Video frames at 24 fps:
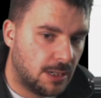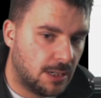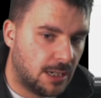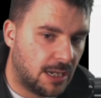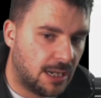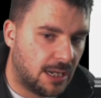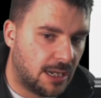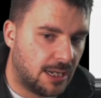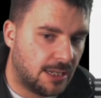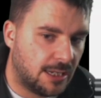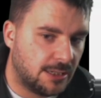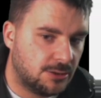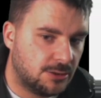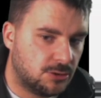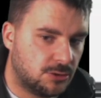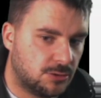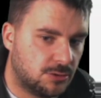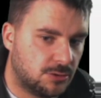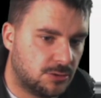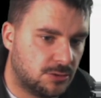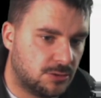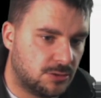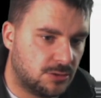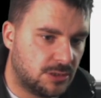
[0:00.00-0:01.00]
I
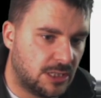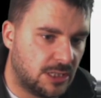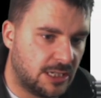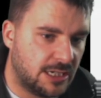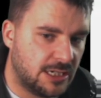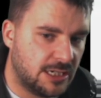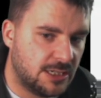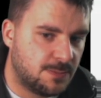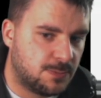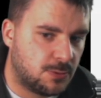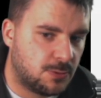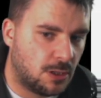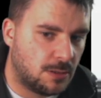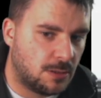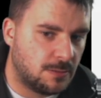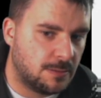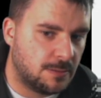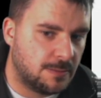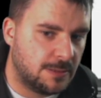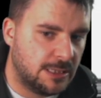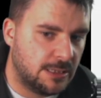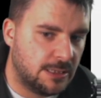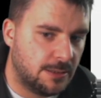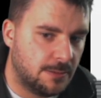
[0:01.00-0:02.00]
think it's
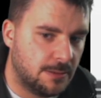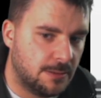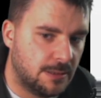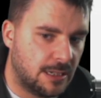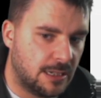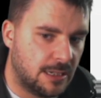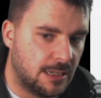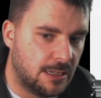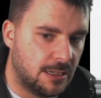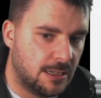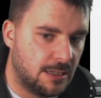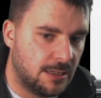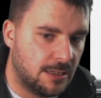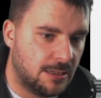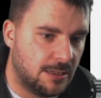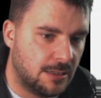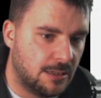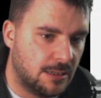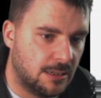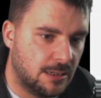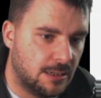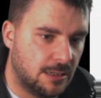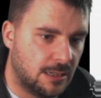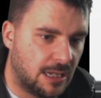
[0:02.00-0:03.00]
probably the...
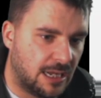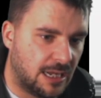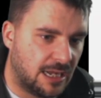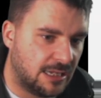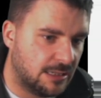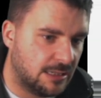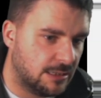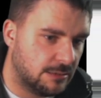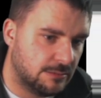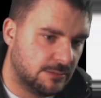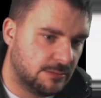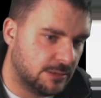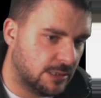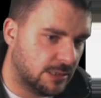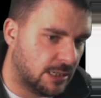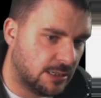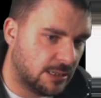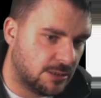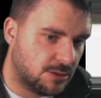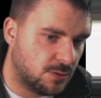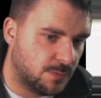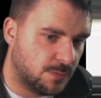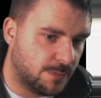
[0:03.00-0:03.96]
nah, it's just